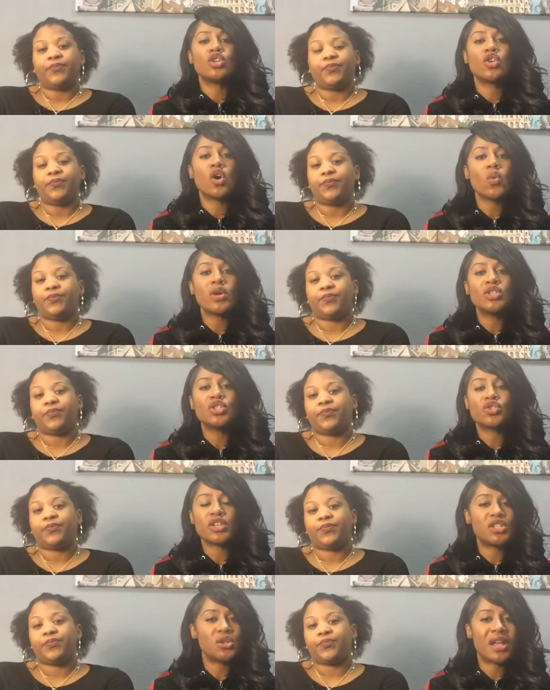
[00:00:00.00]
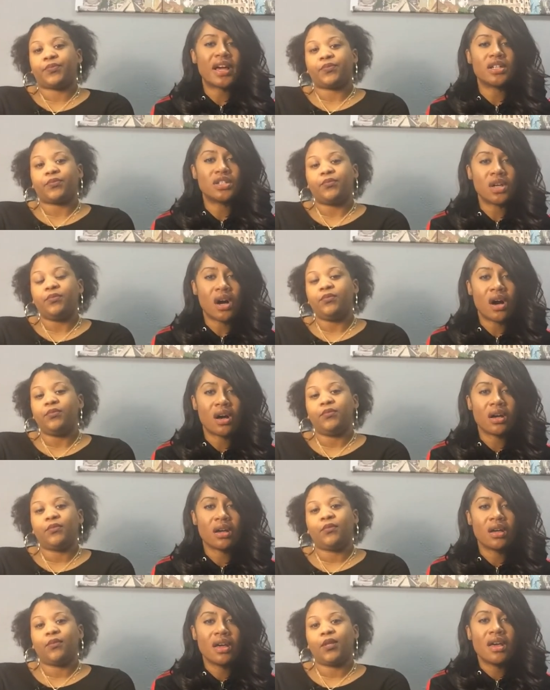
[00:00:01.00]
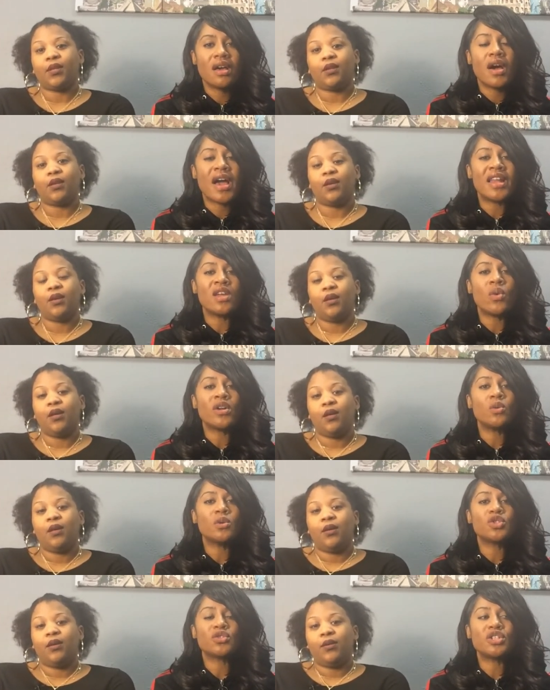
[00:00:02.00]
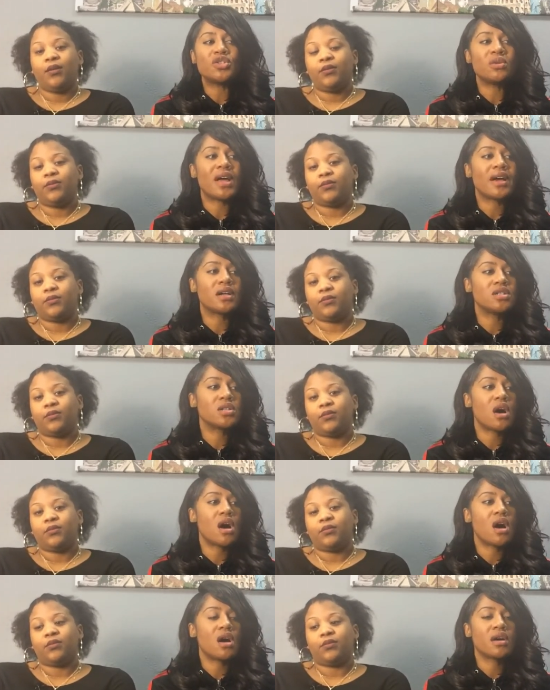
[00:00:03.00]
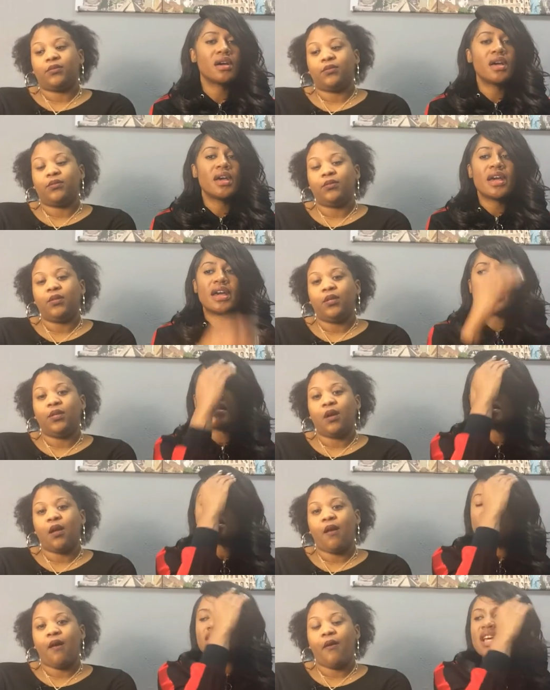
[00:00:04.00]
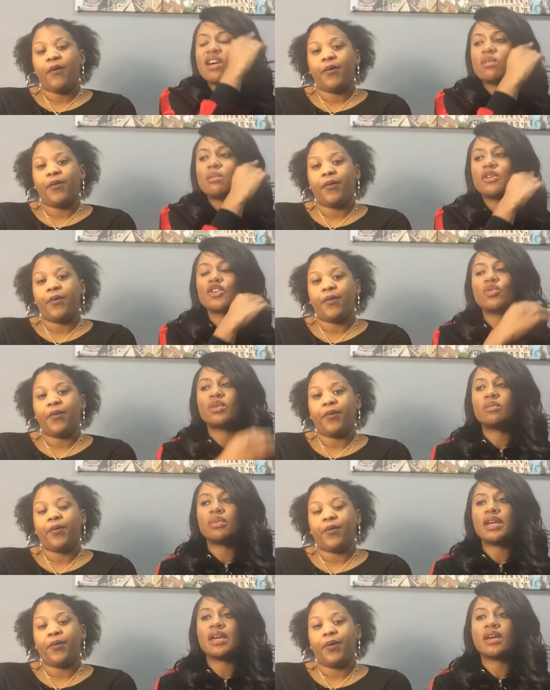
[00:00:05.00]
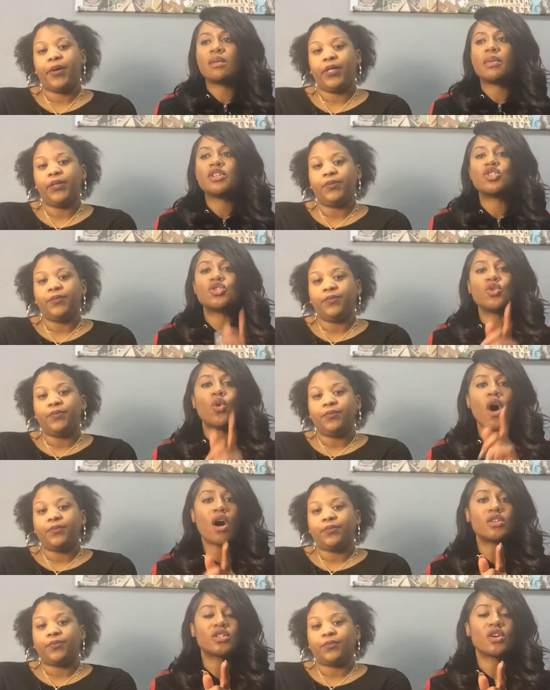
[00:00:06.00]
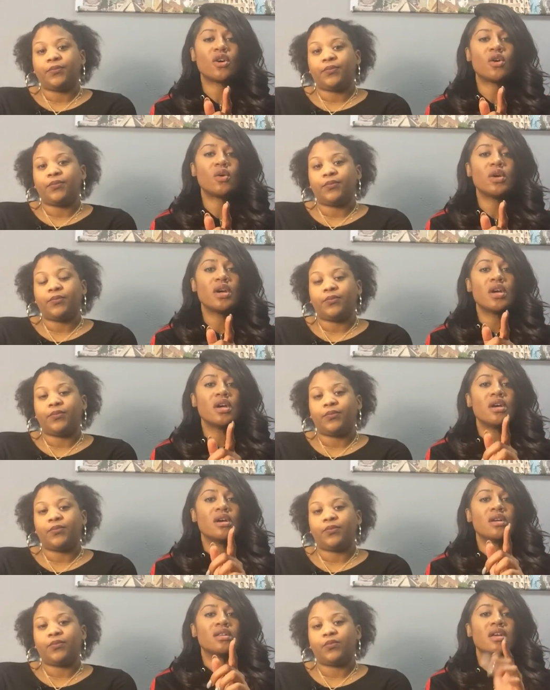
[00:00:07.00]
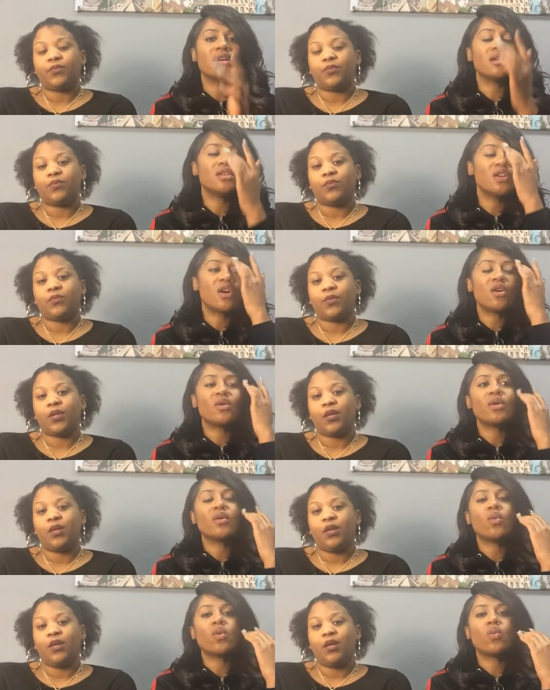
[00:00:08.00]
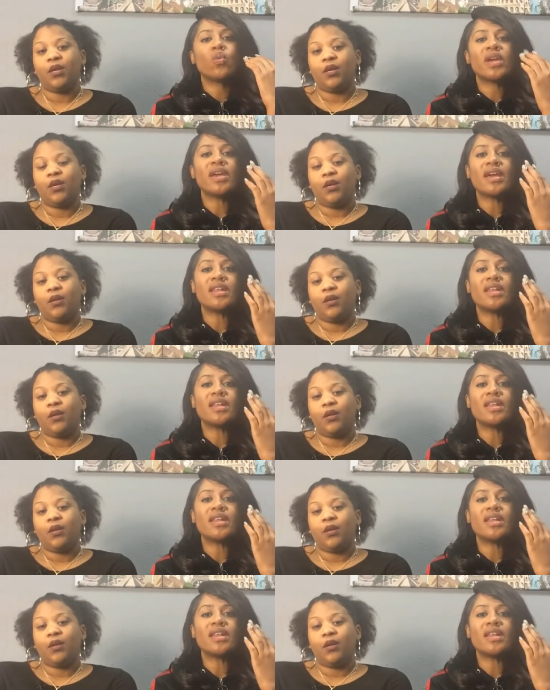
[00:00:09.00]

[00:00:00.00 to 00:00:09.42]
Speaker 1: No one should treat you like a dog. Anyone who would treat you like a dog is a terrible human being. But you also, you know, we